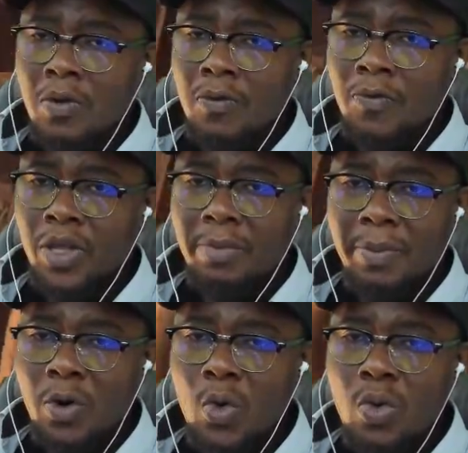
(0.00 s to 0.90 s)
For the
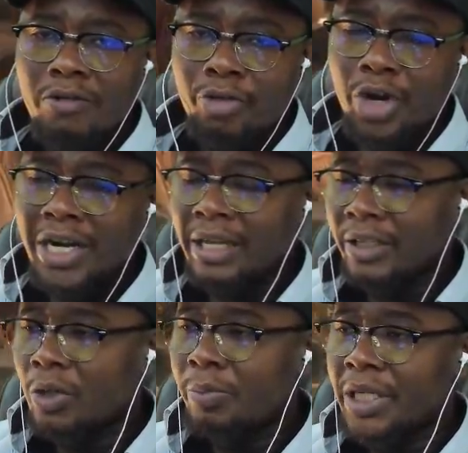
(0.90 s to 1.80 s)
people who have read a
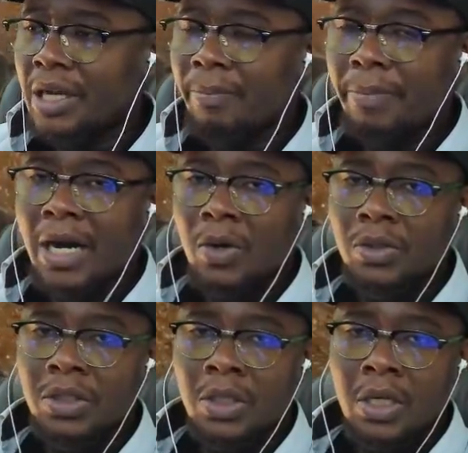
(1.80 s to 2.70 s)
little bit
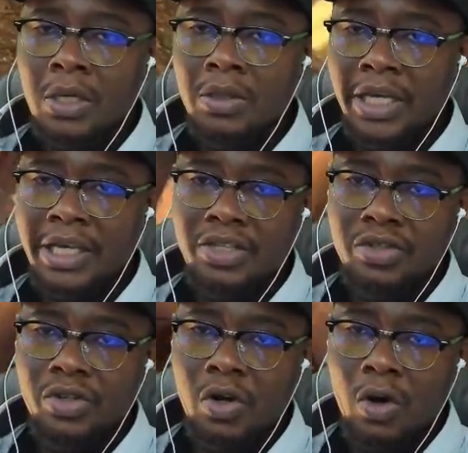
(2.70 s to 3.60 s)
about the
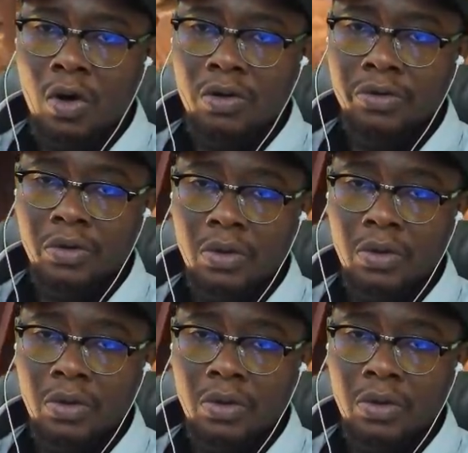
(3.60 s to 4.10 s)
history of